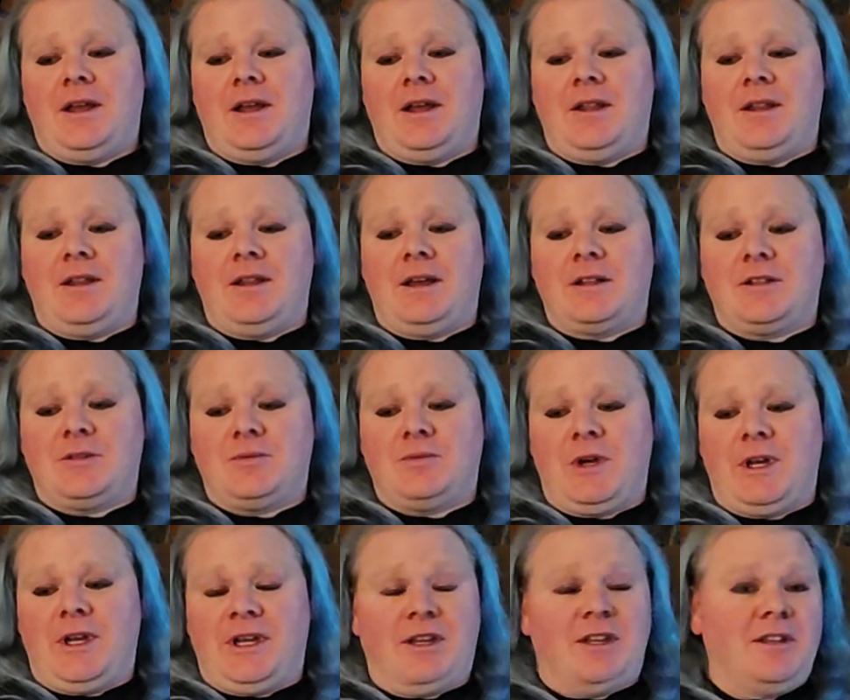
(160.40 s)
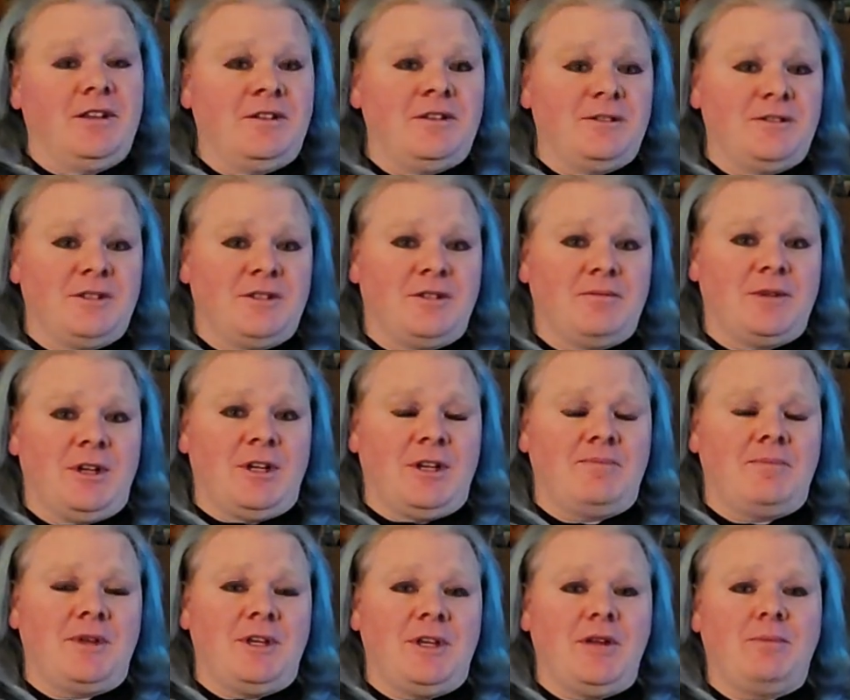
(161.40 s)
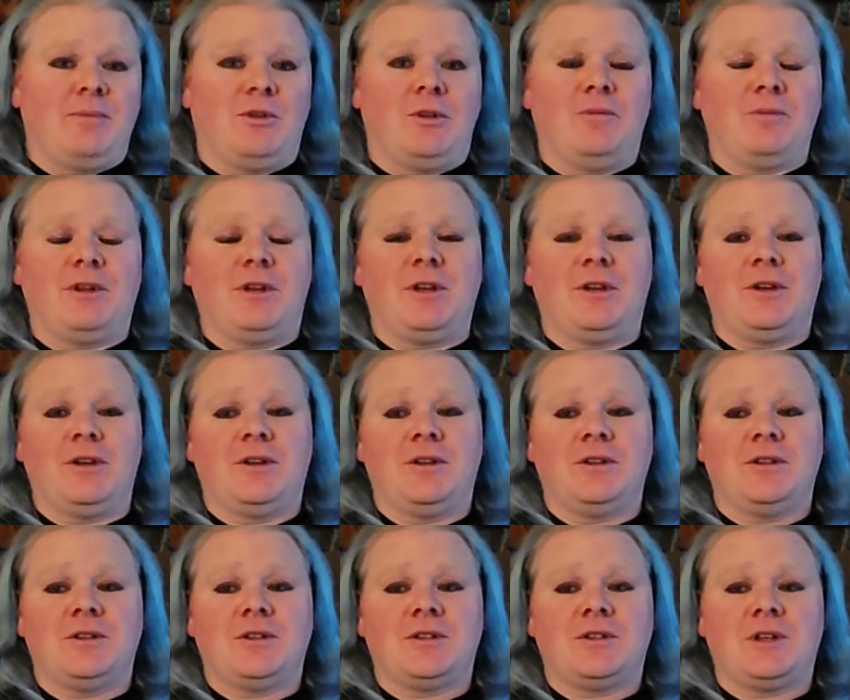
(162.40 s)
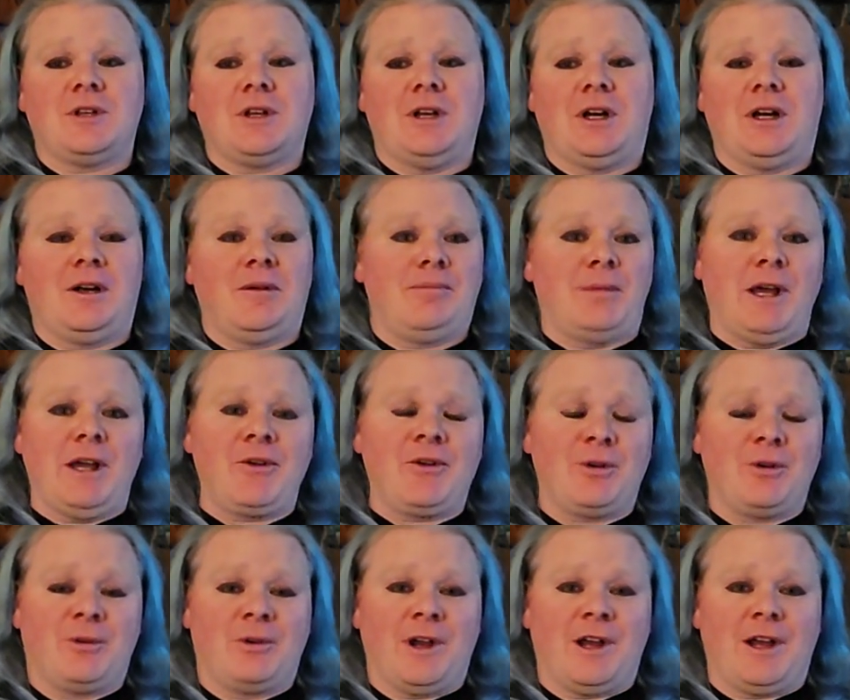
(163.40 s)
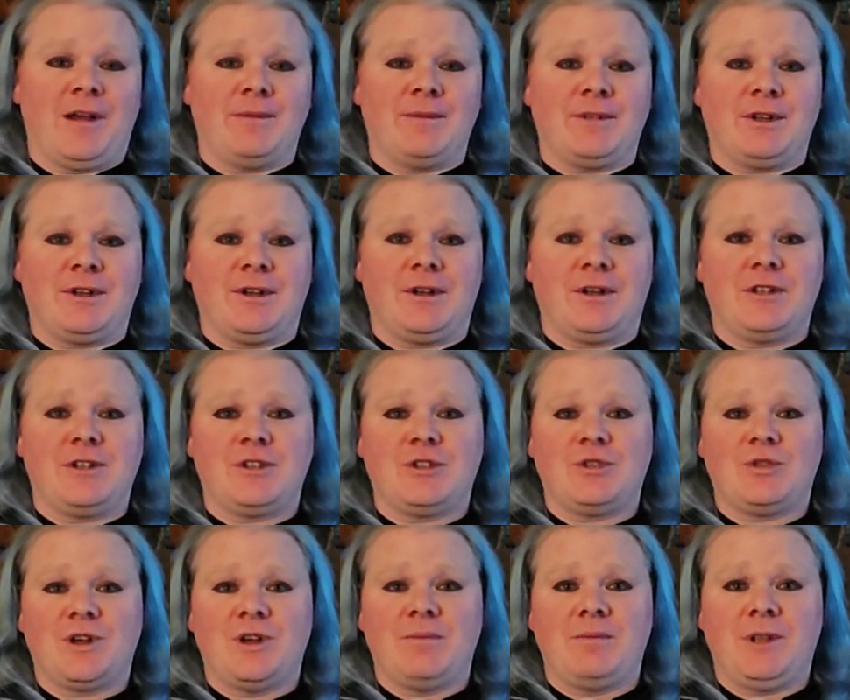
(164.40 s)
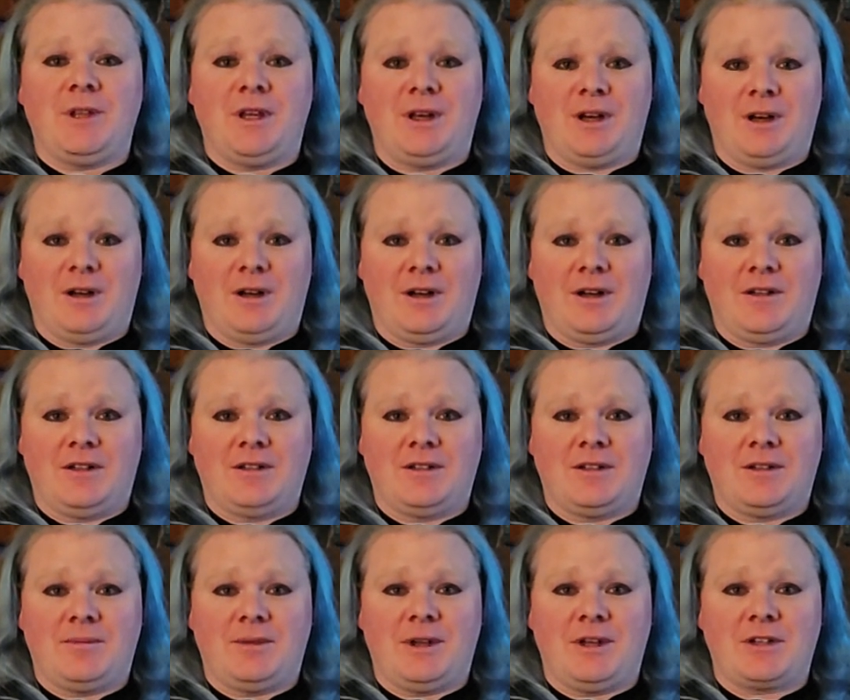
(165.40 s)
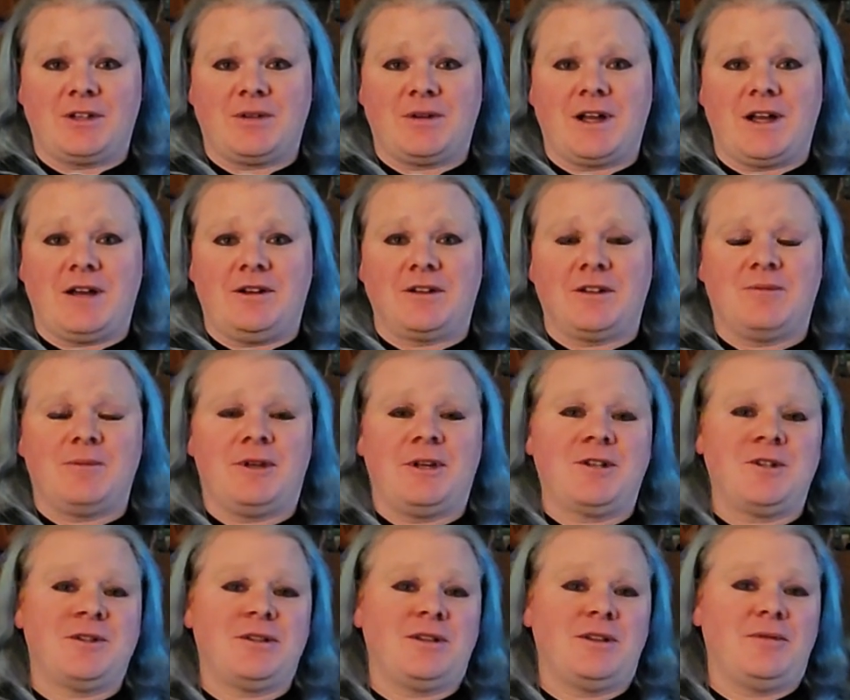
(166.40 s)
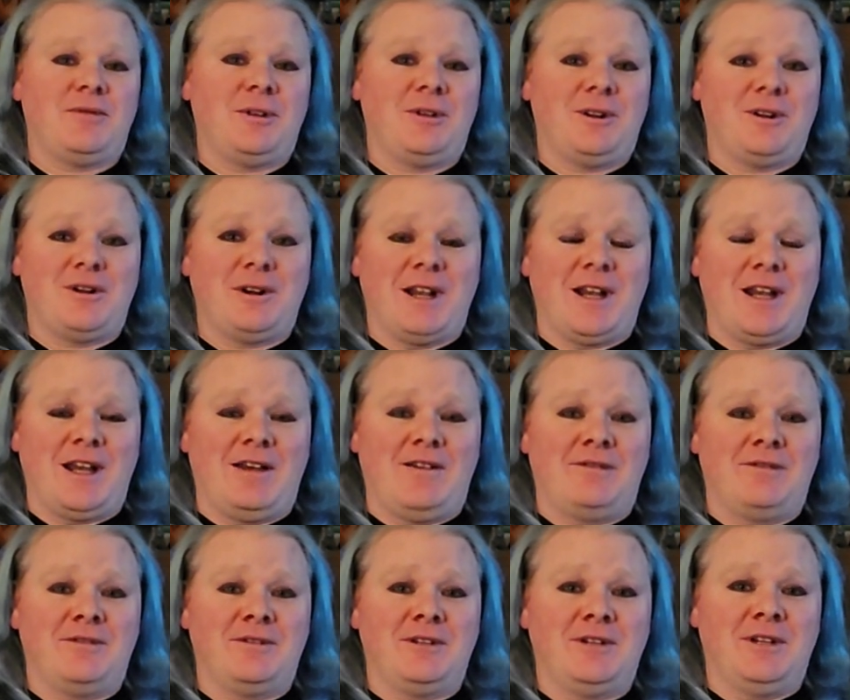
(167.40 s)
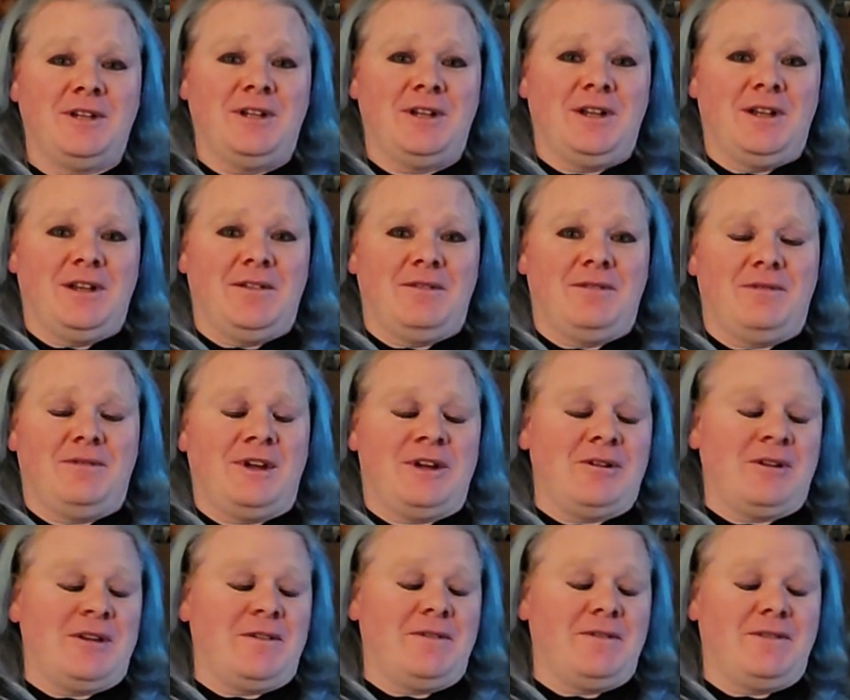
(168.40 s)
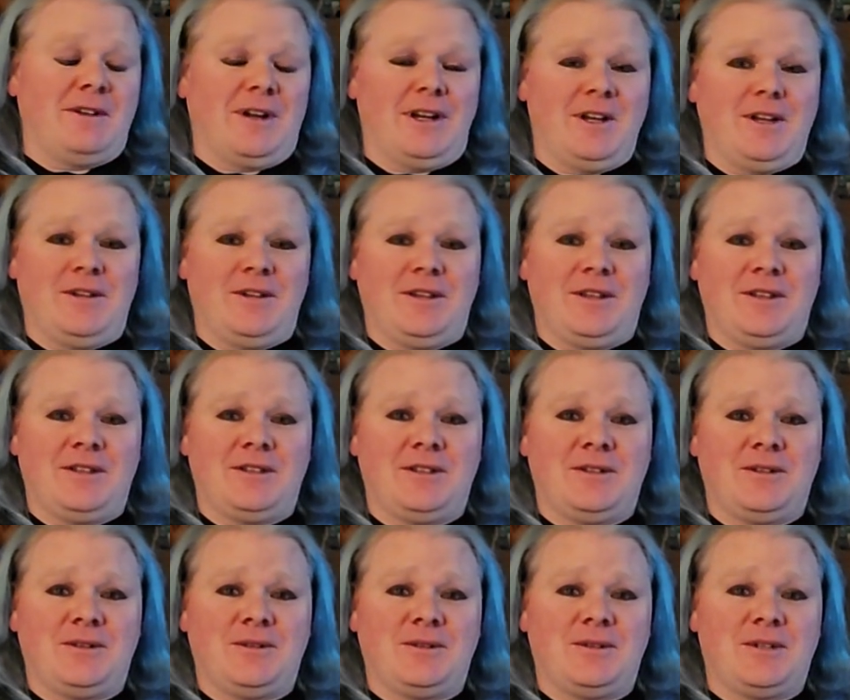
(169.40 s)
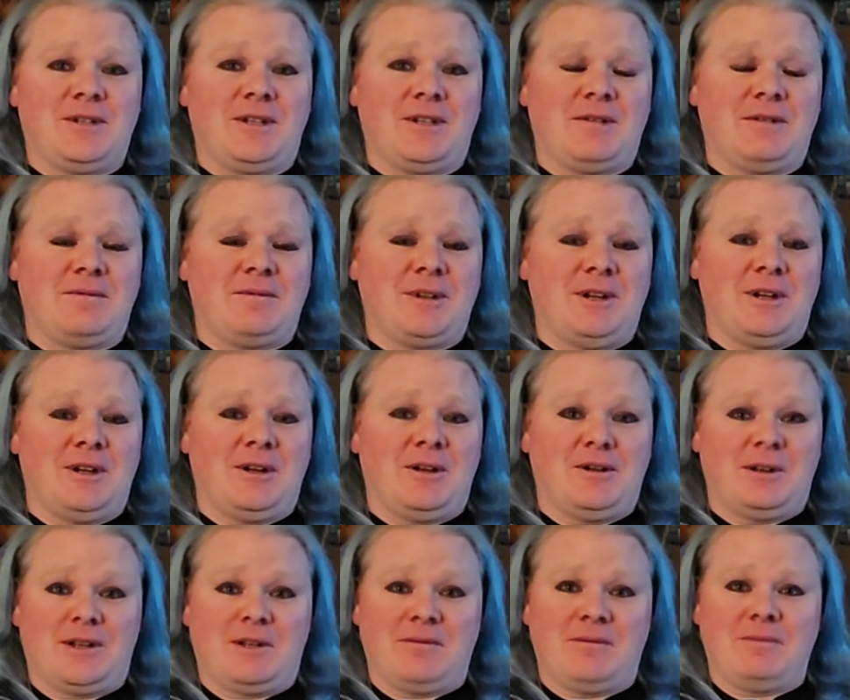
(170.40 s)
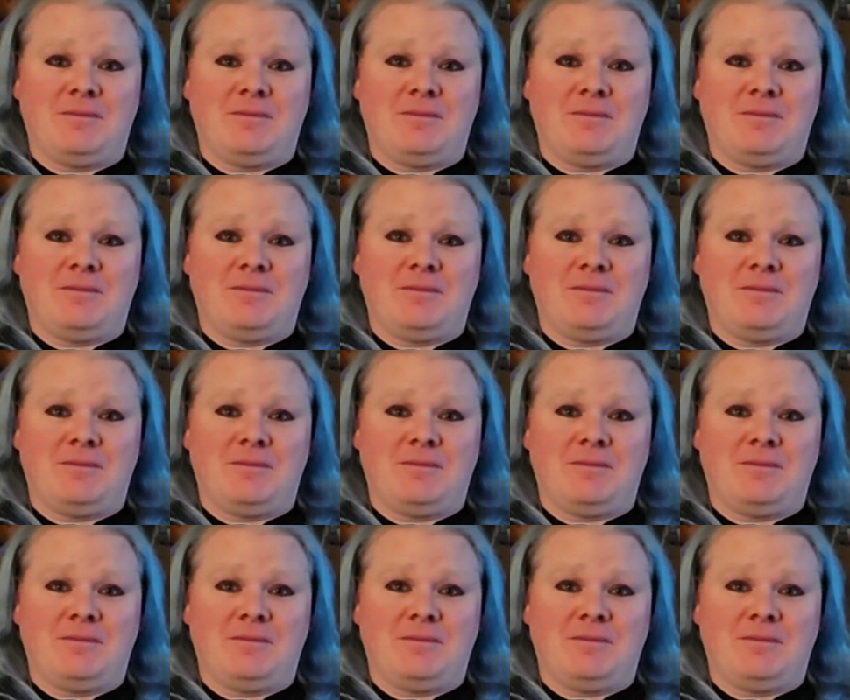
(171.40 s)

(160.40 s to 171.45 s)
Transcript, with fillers: And that's why it kills so many people because uh, micrograms are extremely hard to measure out, especially if you don't have very finely tuned and, you know,